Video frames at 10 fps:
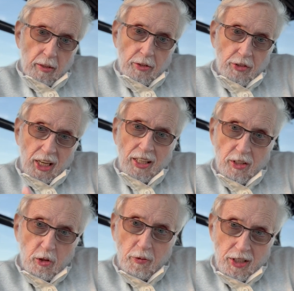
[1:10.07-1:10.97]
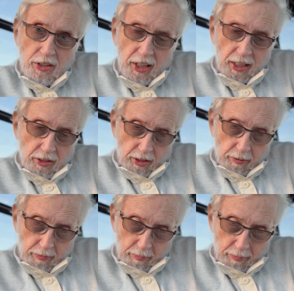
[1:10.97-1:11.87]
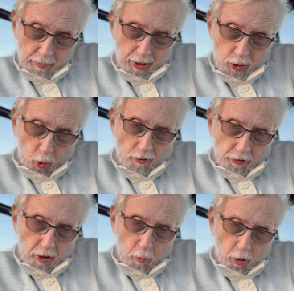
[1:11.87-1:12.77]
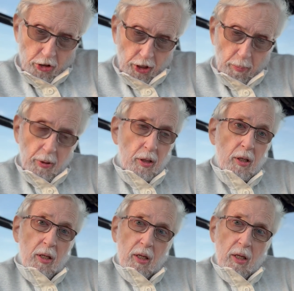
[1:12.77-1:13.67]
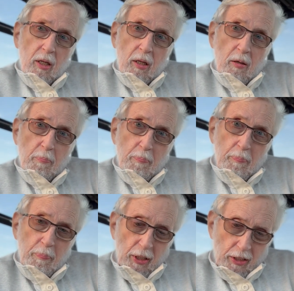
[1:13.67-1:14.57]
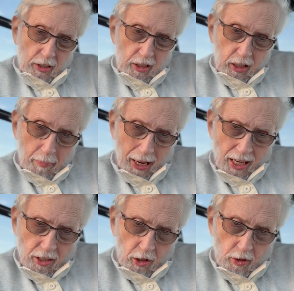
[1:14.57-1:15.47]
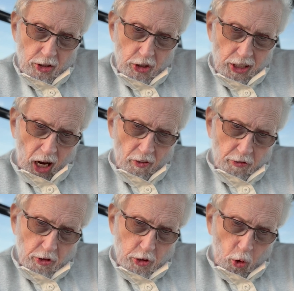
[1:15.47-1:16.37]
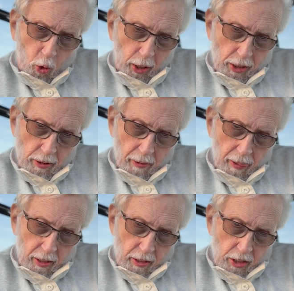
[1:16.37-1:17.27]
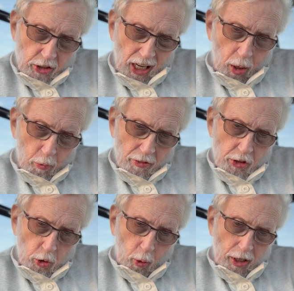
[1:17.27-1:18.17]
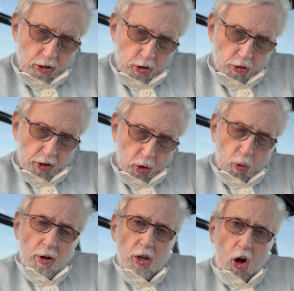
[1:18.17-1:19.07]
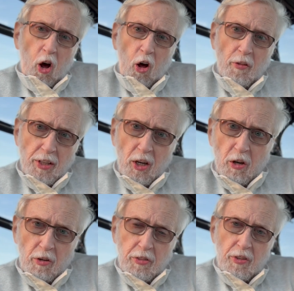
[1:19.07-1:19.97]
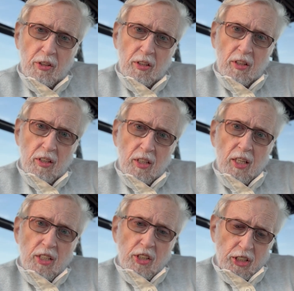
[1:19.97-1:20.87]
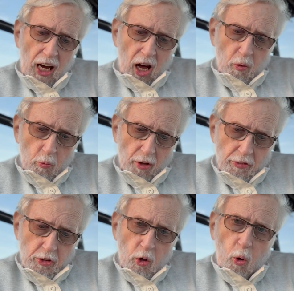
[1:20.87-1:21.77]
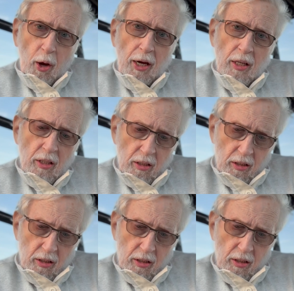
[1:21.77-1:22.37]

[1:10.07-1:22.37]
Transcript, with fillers: say do these things and be joyful in worship. But the command here is shout for joy, shout with joy to the Lord all the earth. Shout with joy.